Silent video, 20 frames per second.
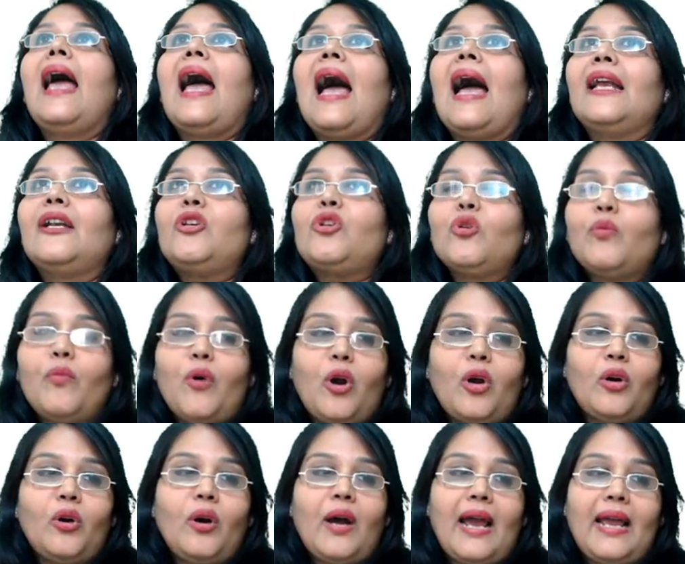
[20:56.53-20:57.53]
And
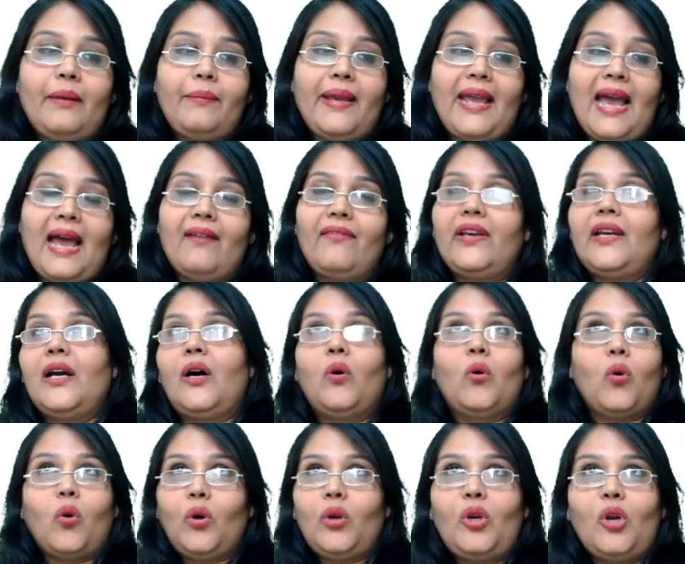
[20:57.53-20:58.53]
tomorrow I'll be having a
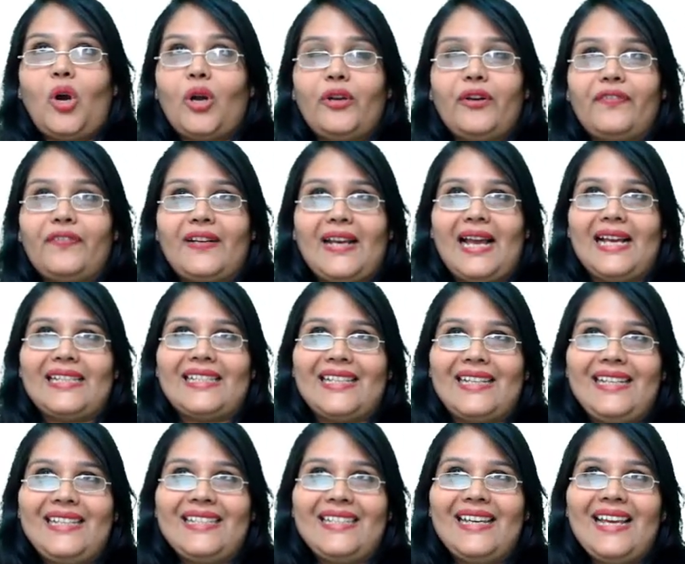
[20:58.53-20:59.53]
whole lot of
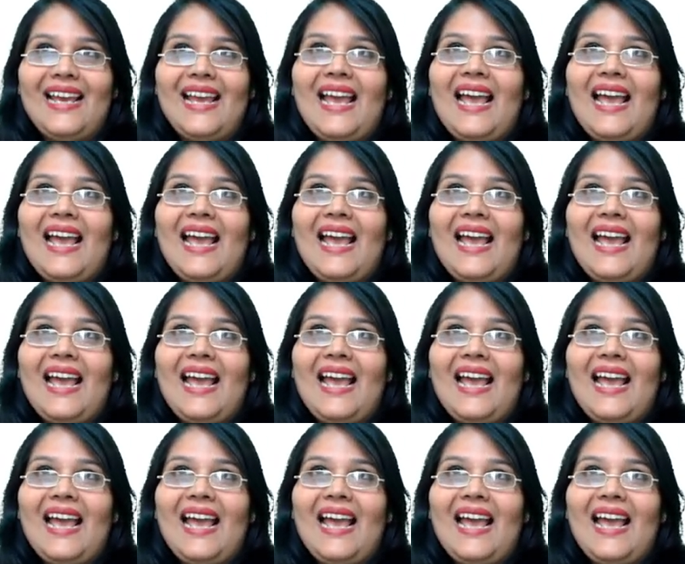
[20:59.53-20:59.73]
classes.